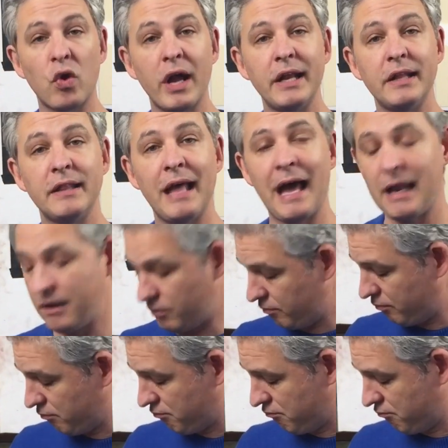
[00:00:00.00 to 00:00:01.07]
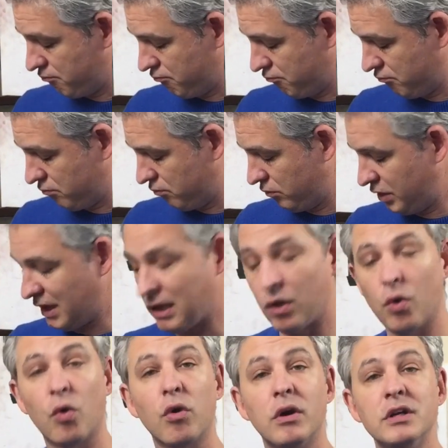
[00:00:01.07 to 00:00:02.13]
right in that
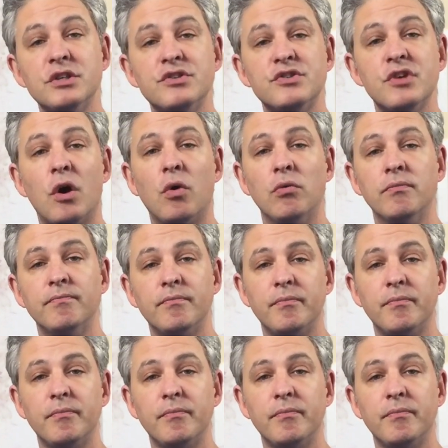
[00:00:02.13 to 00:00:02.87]
yellow-orange zone.